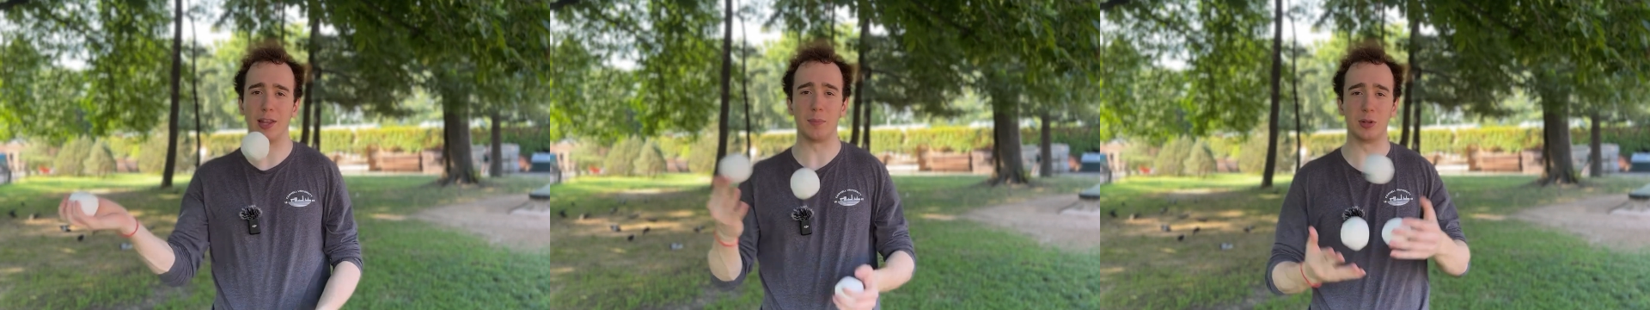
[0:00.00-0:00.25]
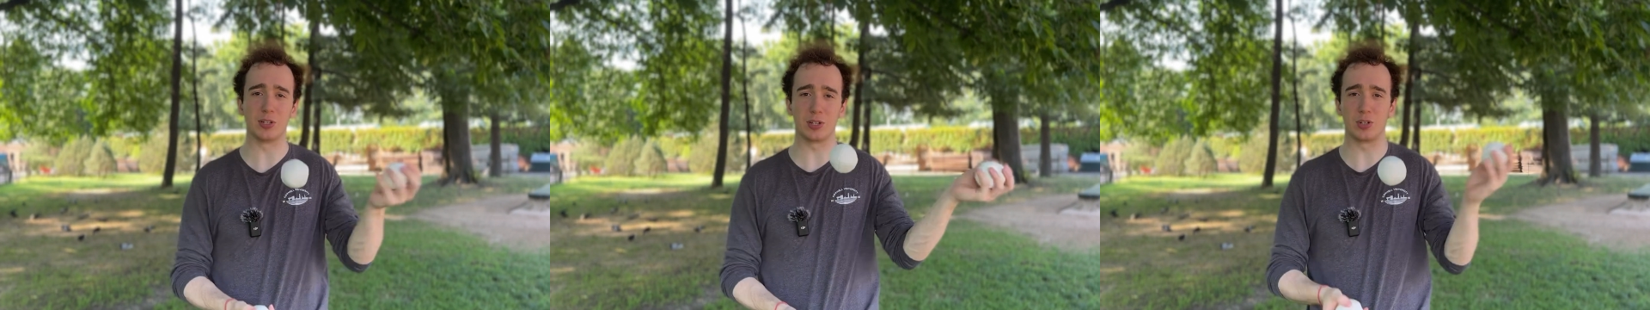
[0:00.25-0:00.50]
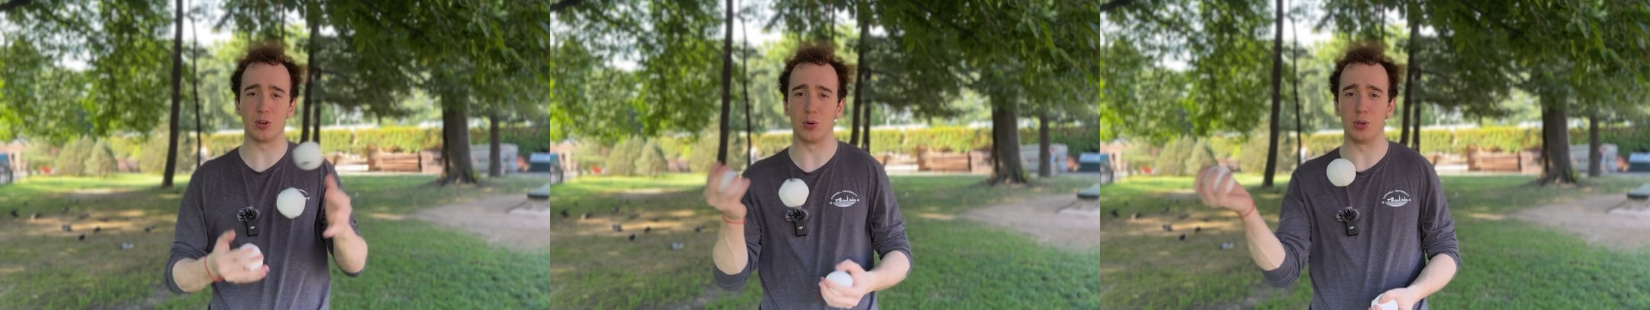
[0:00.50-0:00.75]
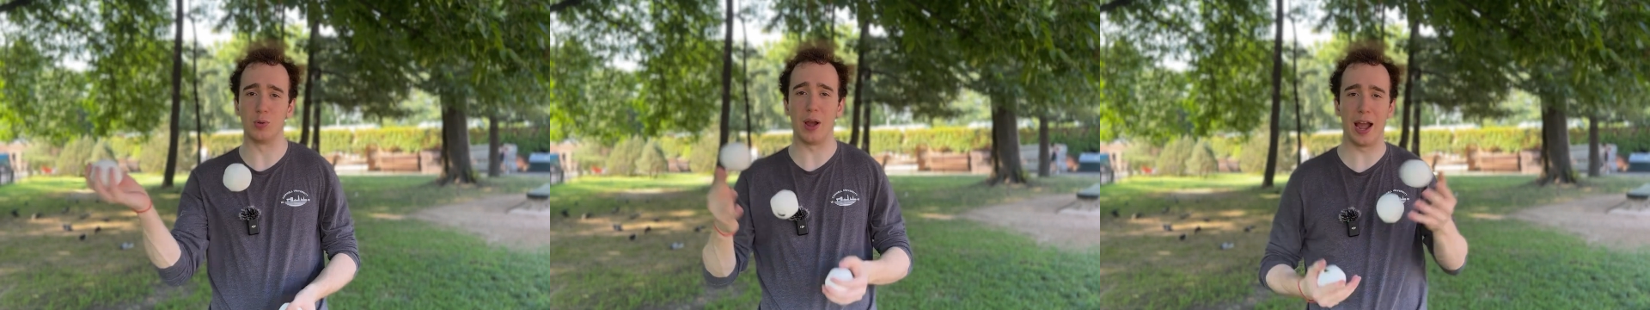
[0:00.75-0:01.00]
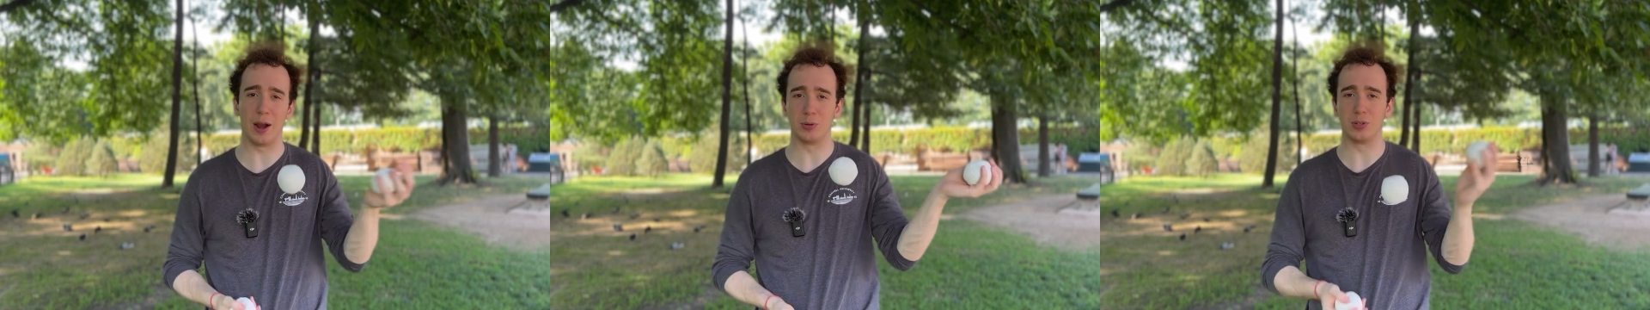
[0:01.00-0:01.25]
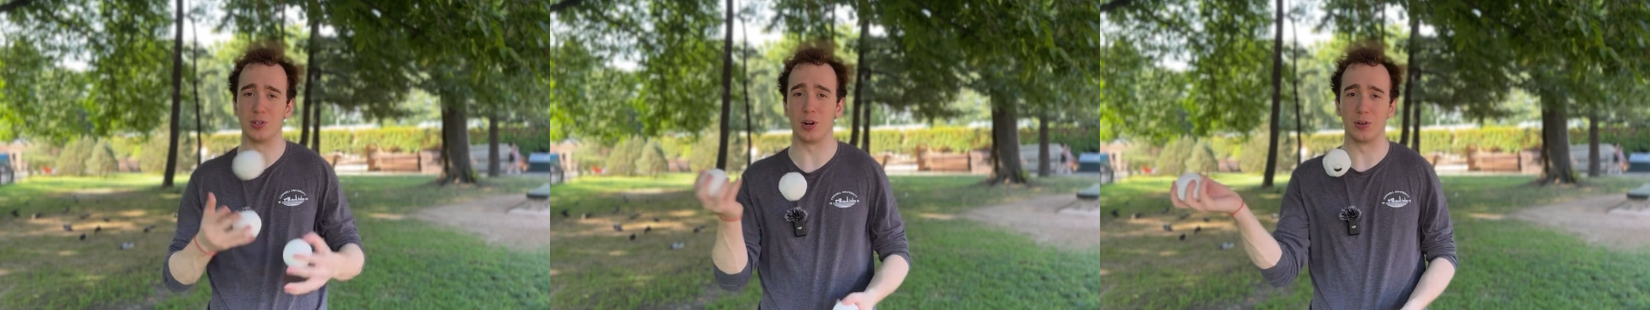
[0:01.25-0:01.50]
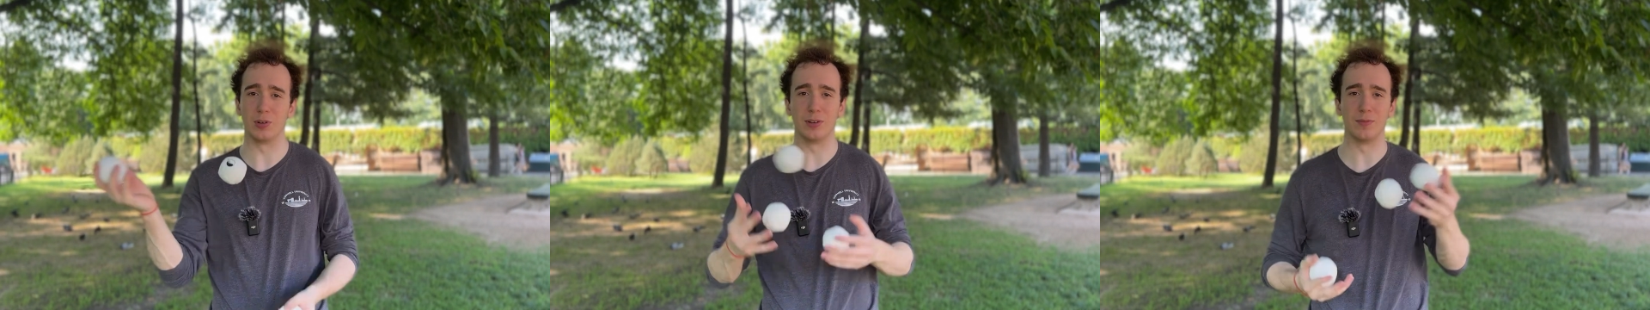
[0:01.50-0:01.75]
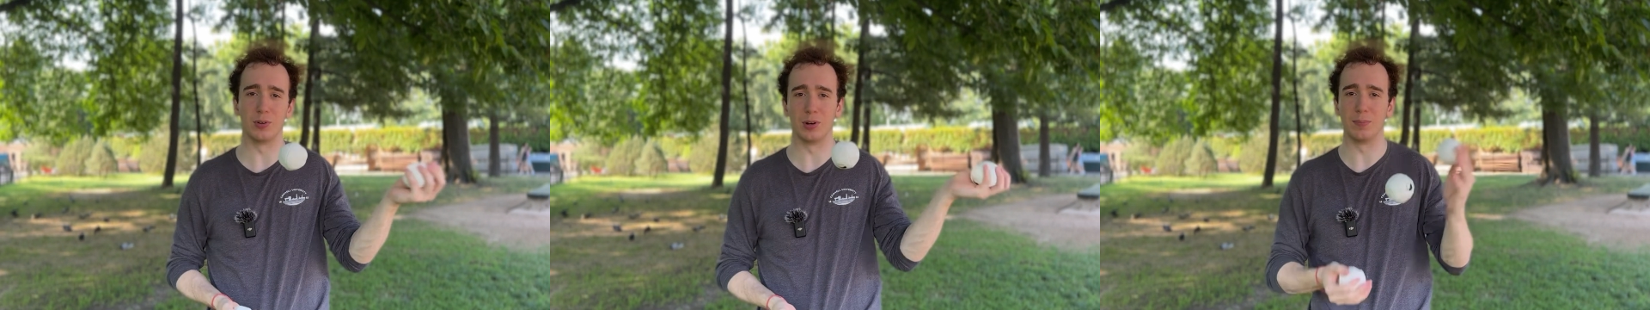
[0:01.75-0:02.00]
let me just show you how to juggle
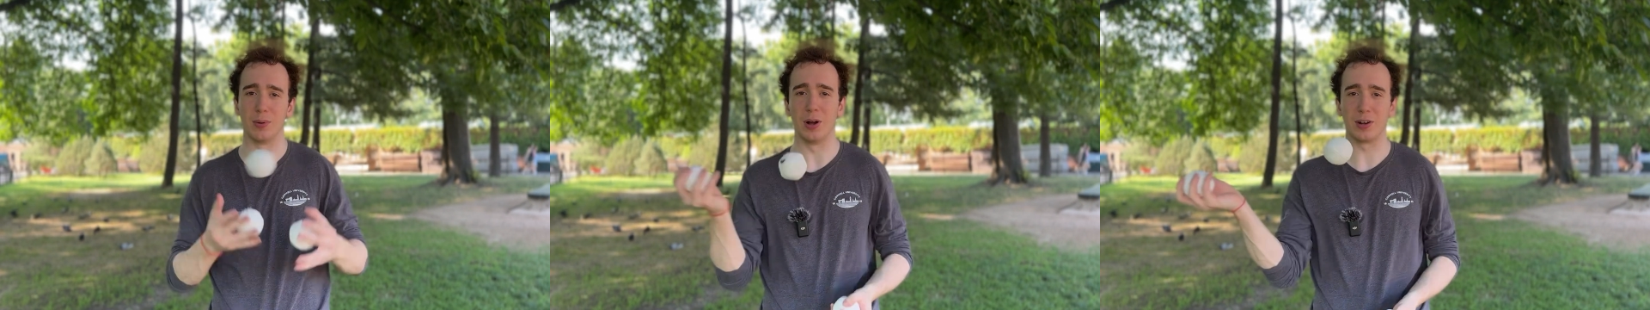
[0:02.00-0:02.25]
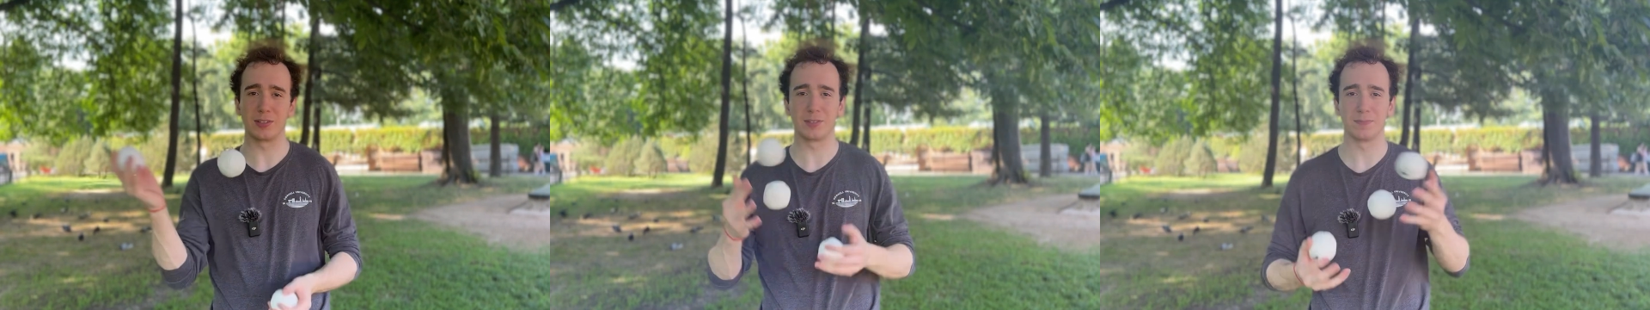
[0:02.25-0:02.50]
inverted box.